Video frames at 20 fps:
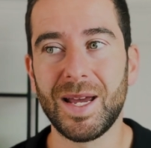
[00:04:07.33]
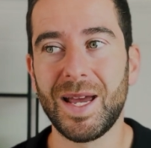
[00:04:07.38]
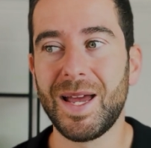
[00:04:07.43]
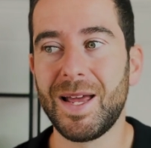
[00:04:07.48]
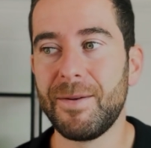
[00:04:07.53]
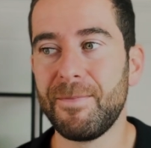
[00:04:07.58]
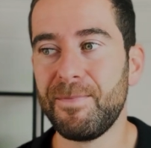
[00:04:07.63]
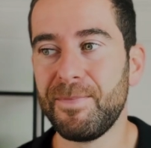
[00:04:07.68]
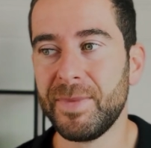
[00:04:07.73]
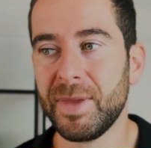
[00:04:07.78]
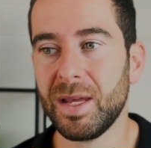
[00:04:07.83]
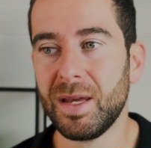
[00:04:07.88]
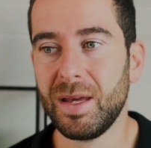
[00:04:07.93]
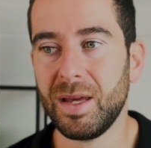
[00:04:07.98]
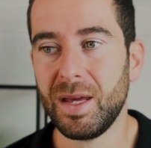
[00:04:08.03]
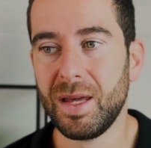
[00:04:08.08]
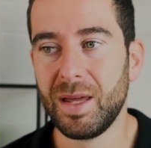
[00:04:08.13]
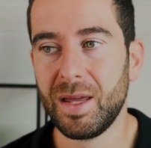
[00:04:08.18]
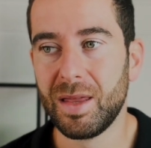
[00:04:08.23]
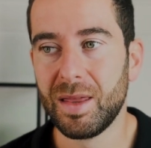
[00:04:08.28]
And
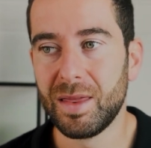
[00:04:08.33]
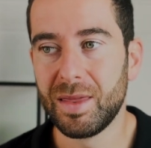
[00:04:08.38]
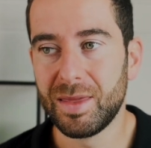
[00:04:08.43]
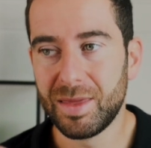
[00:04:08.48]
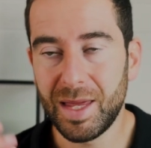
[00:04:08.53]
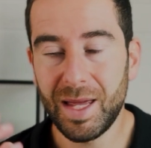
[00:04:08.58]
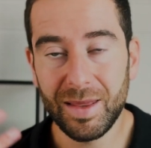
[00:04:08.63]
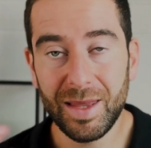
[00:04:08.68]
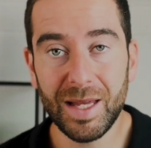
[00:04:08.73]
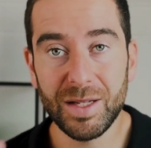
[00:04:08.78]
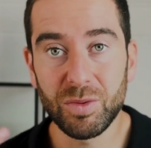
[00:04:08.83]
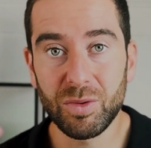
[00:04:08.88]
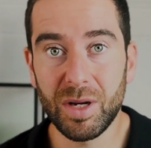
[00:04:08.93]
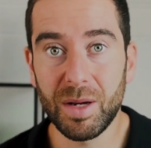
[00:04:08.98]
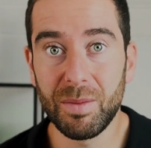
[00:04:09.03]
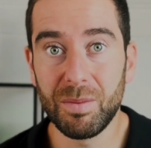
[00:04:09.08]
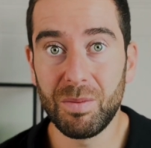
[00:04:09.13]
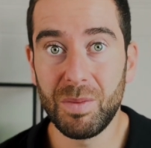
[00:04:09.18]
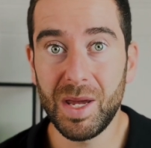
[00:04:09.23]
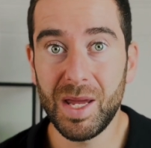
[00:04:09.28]
that's what
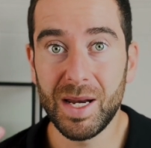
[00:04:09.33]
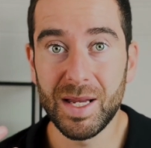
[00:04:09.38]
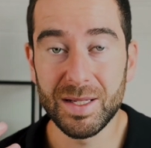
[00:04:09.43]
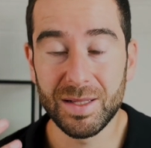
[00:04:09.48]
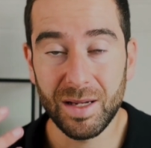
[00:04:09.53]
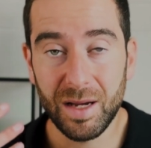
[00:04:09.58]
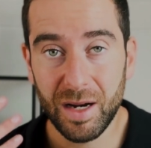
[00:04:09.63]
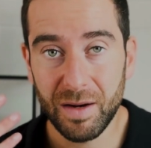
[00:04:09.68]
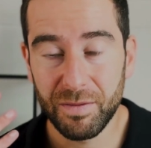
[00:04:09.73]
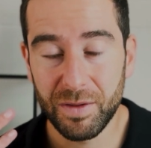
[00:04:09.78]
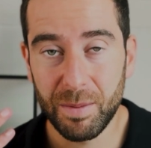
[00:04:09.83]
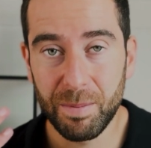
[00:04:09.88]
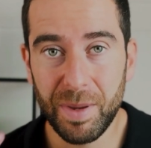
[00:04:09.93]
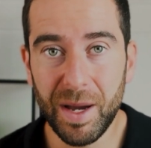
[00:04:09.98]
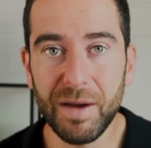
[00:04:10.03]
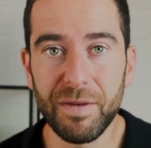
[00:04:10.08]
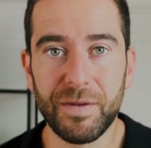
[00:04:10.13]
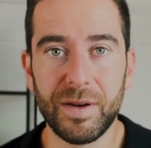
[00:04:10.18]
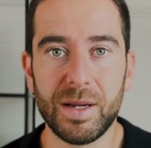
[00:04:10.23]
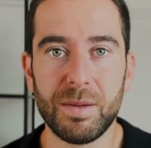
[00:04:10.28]
I mean is kind of the
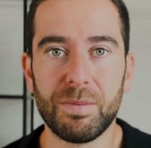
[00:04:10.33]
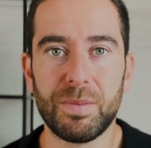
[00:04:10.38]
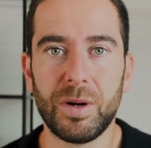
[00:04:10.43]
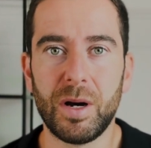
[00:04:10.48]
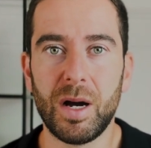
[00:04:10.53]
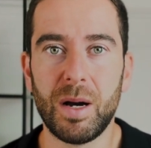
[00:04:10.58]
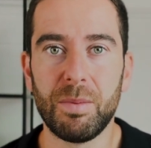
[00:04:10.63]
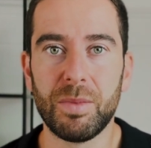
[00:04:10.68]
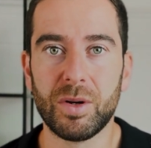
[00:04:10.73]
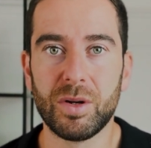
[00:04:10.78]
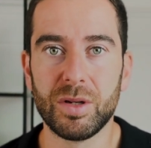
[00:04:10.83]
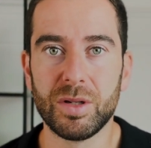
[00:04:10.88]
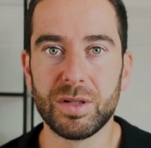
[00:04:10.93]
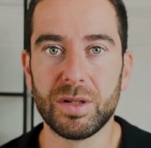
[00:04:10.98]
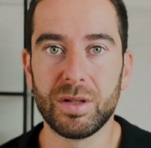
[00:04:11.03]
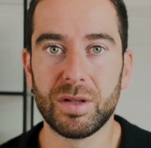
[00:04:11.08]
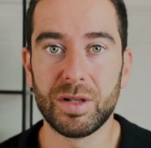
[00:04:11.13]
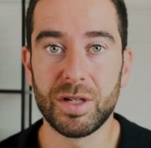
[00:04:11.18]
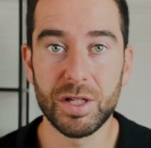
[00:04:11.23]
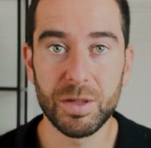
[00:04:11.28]
baffling part, because
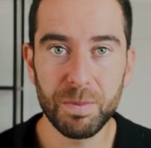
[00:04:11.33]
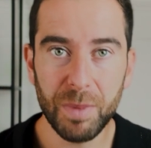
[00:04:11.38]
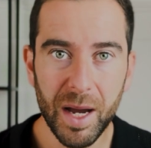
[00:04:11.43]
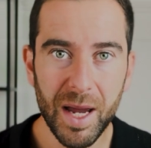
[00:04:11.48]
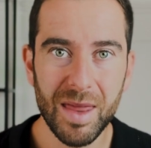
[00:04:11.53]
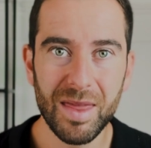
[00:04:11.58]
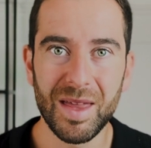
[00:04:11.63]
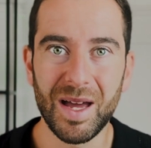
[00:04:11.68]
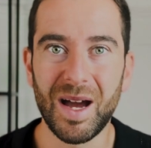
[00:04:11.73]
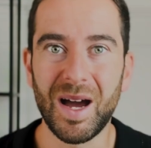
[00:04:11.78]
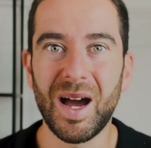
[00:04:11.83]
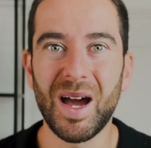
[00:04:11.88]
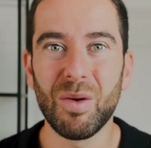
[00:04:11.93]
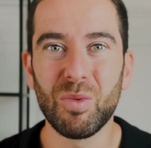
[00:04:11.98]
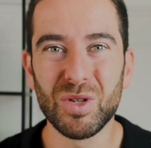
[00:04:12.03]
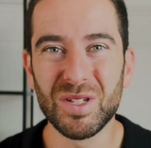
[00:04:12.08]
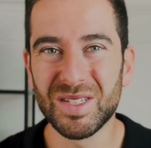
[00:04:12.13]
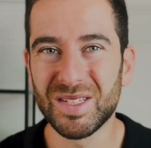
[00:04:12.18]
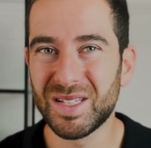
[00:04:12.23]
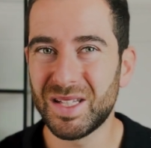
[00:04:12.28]
despite that, I
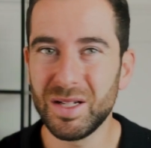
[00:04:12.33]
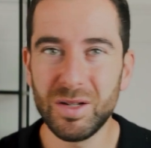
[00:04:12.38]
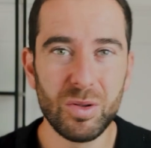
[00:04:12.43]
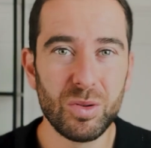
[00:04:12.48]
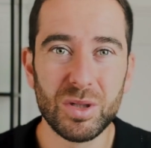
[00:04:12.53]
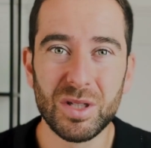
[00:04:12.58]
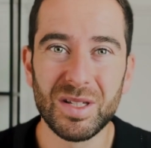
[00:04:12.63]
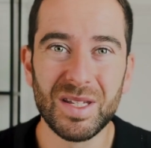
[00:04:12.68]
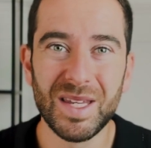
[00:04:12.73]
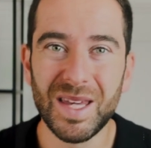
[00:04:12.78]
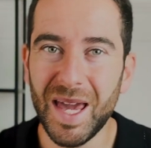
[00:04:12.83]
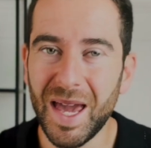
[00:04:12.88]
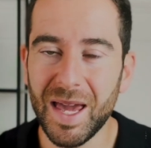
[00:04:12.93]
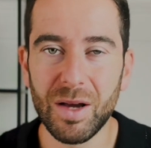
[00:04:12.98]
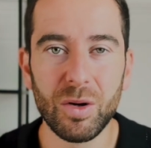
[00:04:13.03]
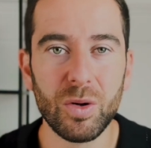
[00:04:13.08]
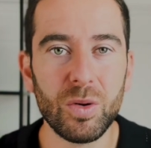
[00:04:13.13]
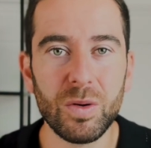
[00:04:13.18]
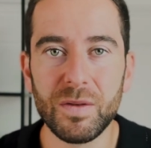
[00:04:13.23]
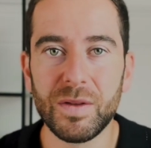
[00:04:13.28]
was still just
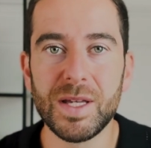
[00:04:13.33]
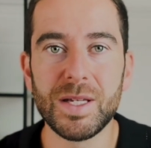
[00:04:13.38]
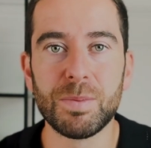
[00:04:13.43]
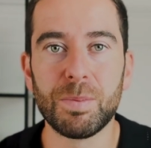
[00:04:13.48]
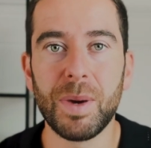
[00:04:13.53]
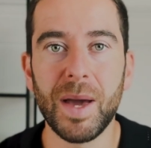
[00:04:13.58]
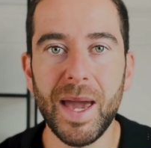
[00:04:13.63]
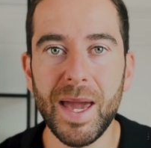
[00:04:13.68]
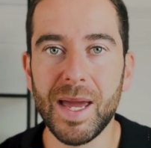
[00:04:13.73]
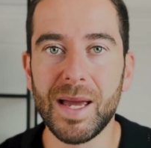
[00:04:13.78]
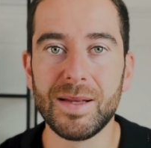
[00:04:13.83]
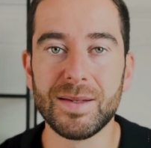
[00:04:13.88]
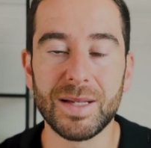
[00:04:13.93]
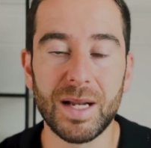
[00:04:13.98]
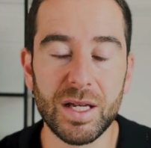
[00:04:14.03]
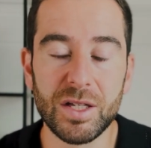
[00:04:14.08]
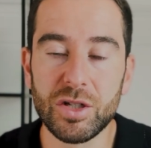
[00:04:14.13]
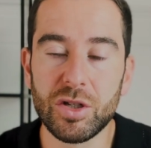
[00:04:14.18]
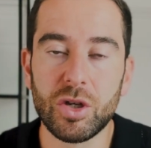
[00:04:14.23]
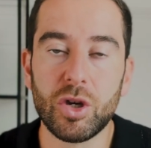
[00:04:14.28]
getting all of these pains,
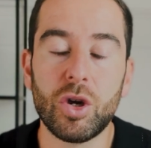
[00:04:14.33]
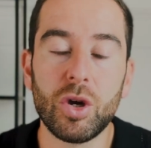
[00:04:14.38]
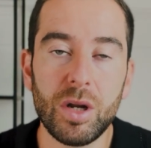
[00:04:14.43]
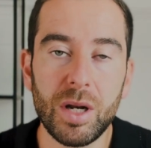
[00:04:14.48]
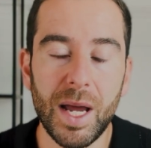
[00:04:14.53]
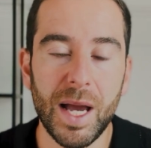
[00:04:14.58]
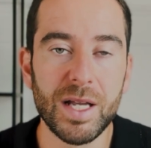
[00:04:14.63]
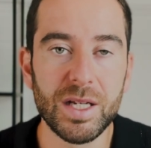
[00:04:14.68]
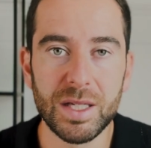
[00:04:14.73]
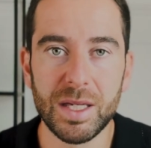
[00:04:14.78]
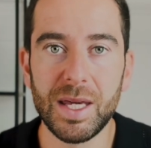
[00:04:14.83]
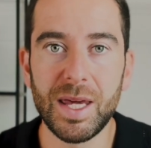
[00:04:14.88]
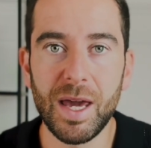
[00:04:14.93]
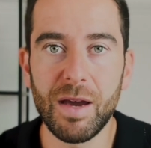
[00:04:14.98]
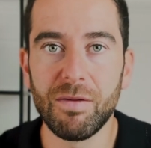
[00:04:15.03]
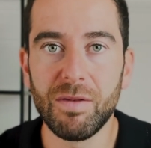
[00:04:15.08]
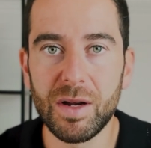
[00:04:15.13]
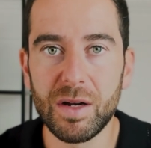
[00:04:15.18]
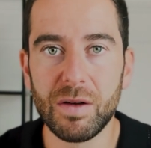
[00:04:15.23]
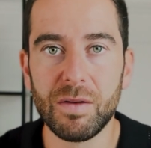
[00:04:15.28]
and I just couldn't actually
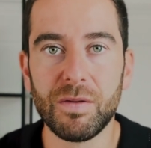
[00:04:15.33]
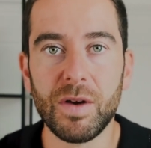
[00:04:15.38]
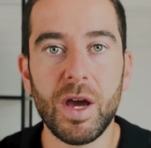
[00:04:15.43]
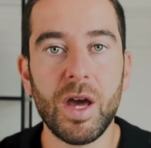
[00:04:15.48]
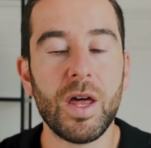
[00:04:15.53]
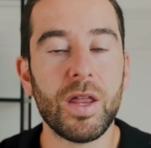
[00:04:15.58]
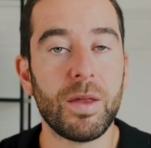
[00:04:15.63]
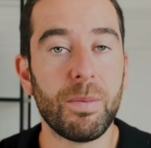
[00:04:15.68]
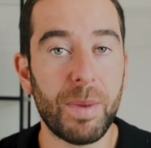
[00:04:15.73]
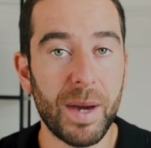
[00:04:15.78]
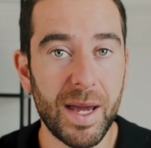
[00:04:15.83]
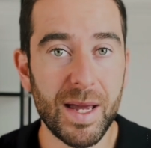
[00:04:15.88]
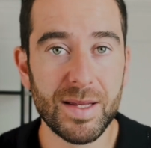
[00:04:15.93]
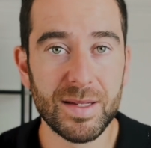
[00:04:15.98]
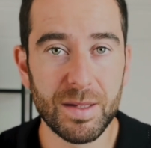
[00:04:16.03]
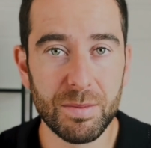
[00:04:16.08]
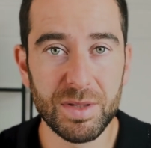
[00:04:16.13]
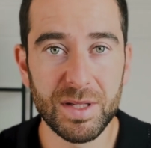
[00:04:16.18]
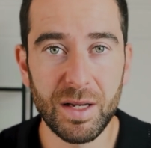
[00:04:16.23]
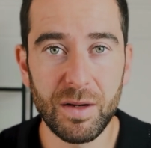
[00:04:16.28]
get rid of the
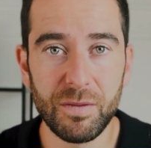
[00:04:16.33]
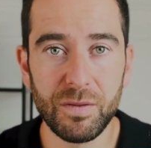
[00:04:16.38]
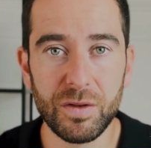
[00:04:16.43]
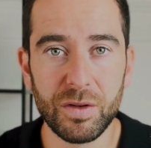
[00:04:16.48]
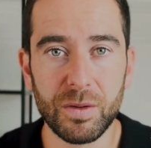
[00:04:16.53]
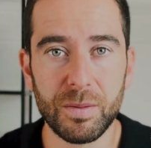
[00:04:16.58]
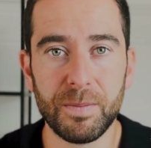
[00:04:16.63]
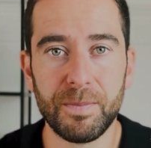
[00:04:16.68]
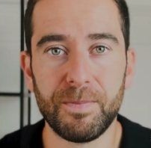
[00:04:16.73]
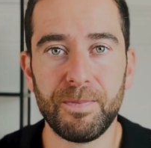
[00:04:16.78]
pains themselves.